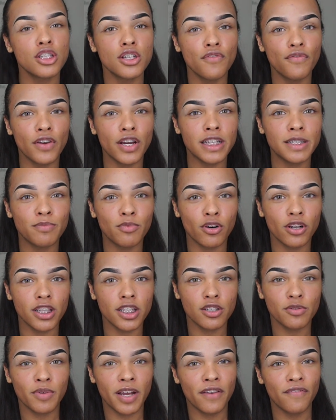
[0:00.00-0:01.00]
Too Faced Born
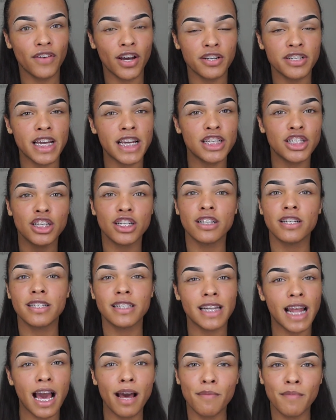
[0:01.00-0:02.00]
This Way foundation does
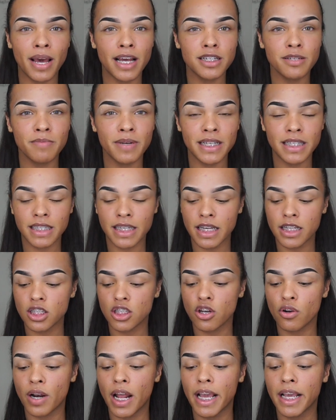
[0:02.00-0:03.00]
not match my skin
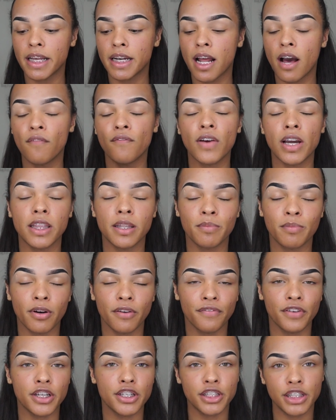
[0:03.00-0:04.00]
tone, I cannot find the
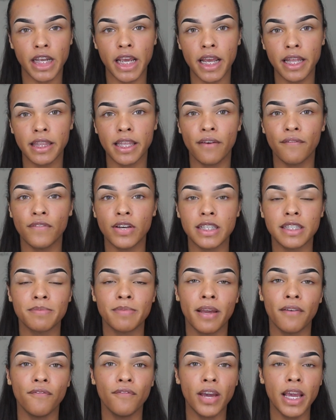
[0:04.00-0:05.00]
perfect shade that fits
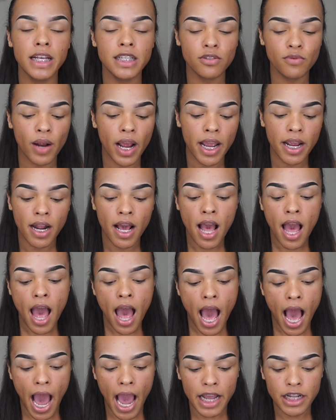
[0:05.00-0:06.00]
my face right,
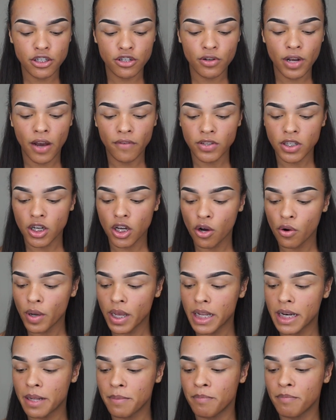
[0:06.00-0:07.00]
I do have to go
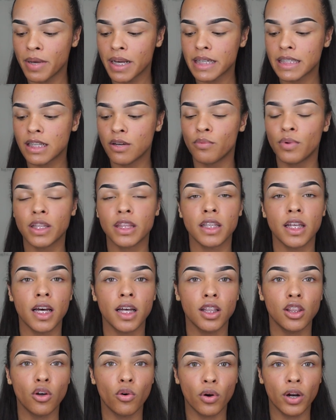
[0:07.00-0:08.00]
in and mix it with
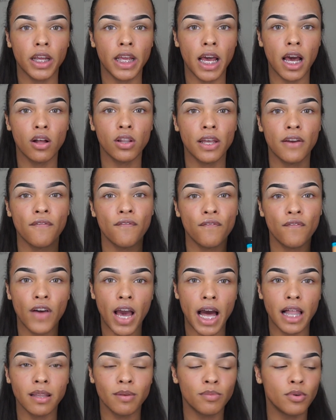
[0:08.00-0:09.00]
the L'Oreal
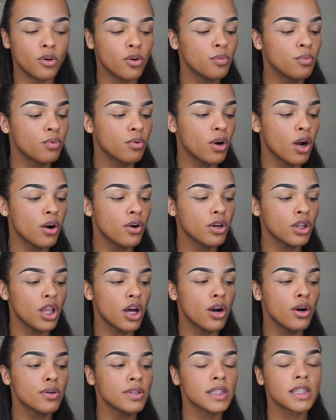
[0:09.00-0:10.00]
Infallible Pro
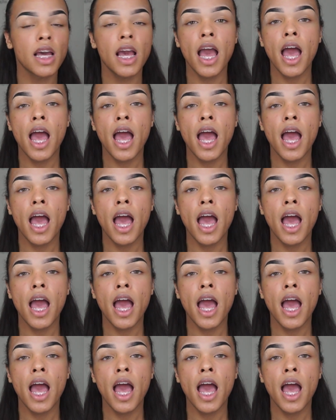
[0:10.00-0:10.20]
Glows.